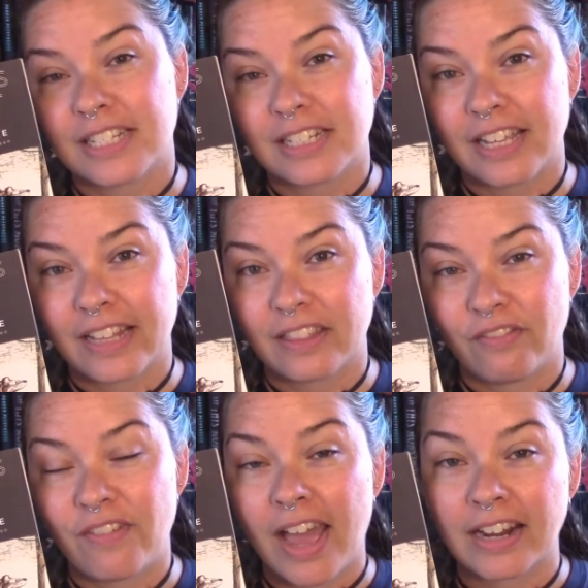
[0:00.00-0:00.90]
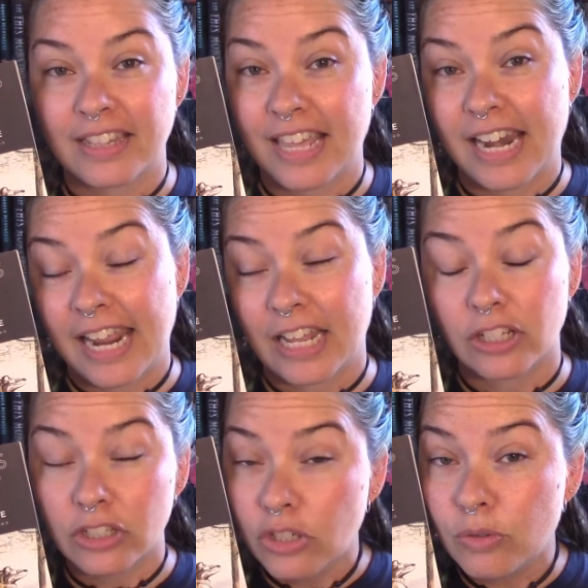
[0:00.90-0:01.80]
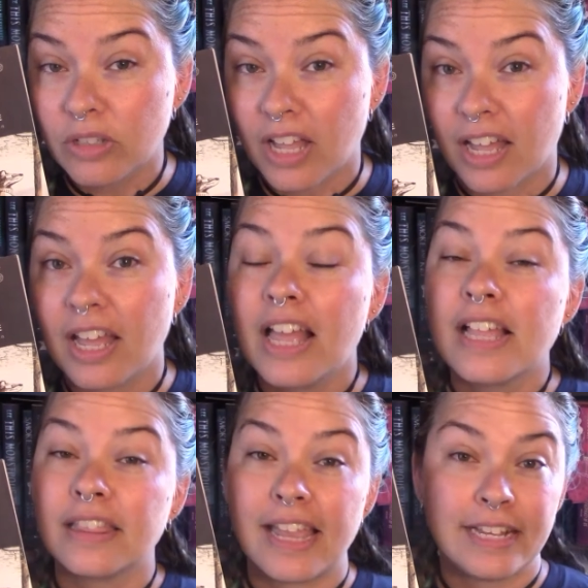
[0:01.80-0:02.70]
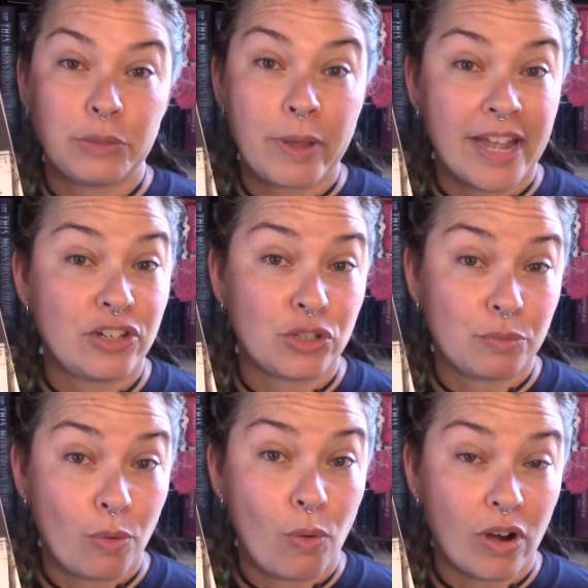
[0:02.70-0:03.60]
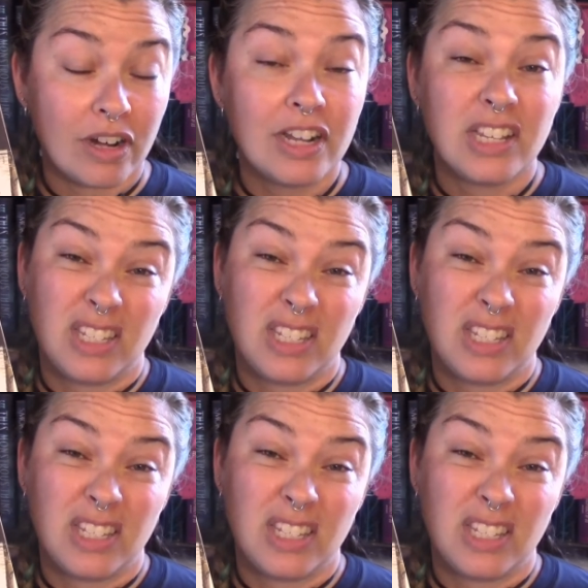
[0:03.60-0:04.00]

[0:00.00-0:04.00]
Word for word: doesn't like the fact that Aunt Lula likes Badger more.